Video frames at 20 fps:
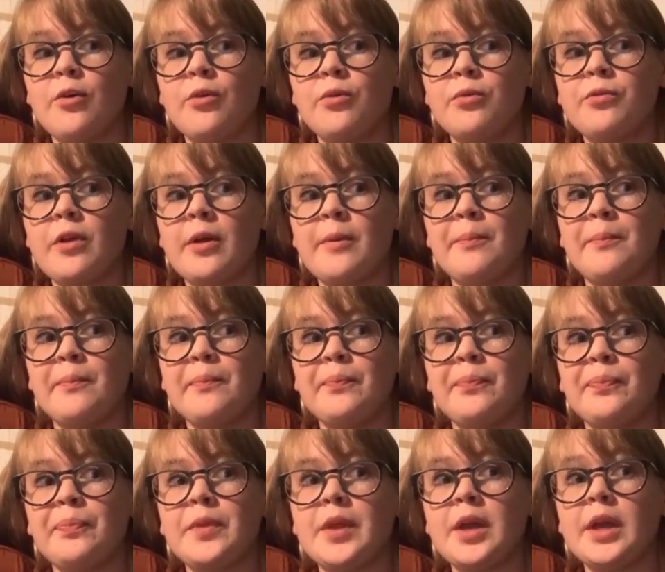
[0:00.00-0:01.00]

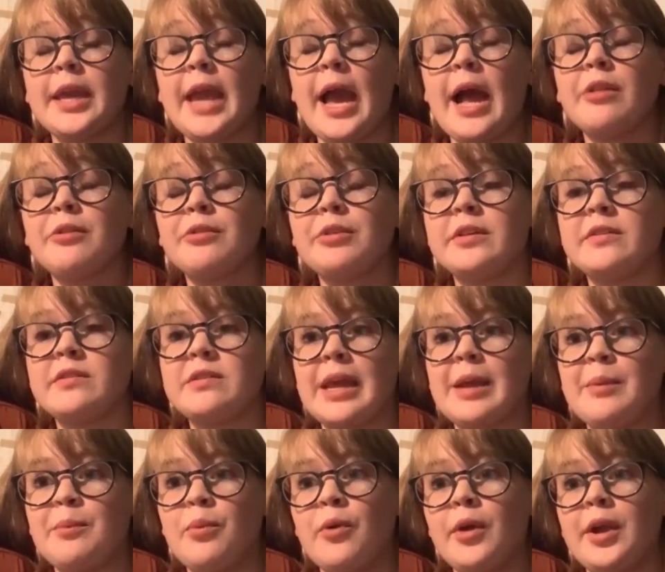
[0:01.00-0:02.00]
from a gallery
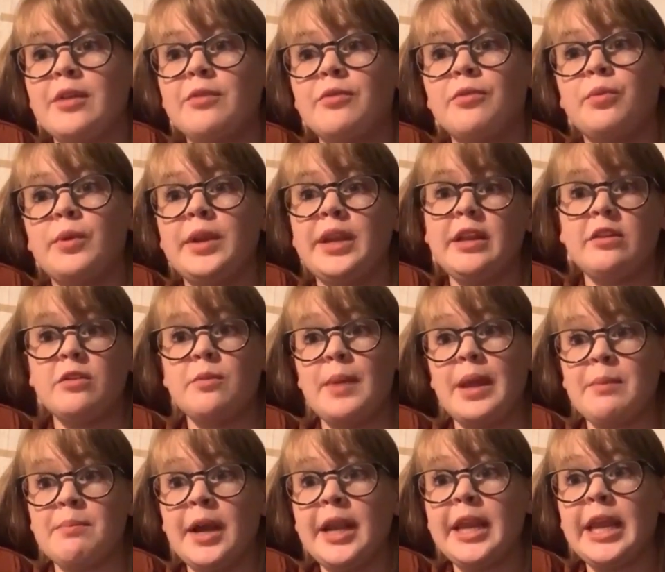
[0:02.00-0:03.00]
standpoint of we need to
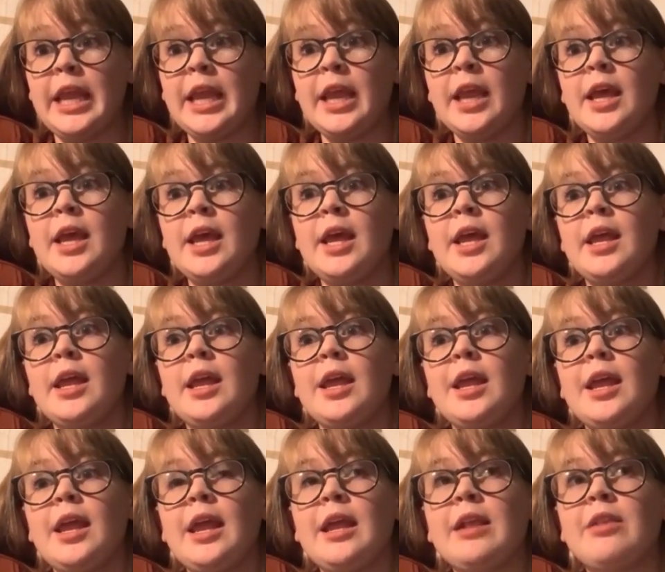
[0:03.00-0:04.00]
make money,
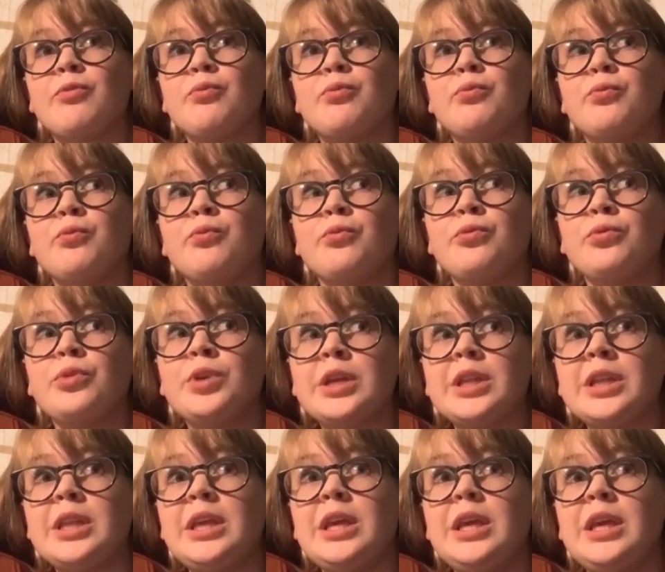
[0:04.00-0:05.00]
it's
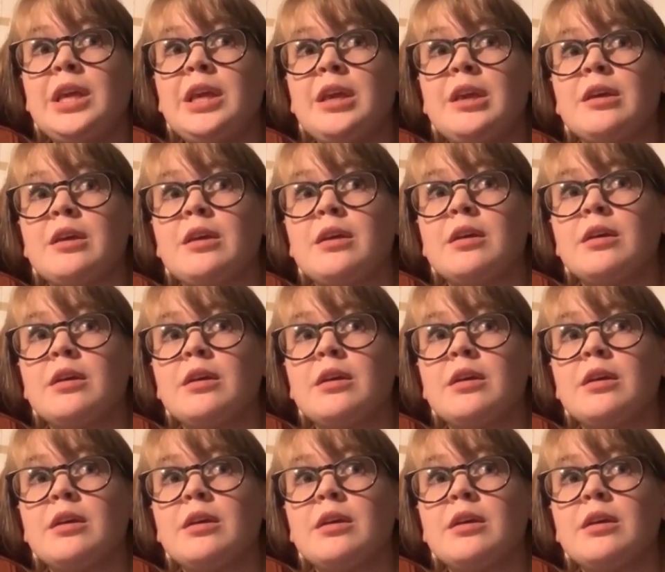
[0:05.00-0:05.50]
really,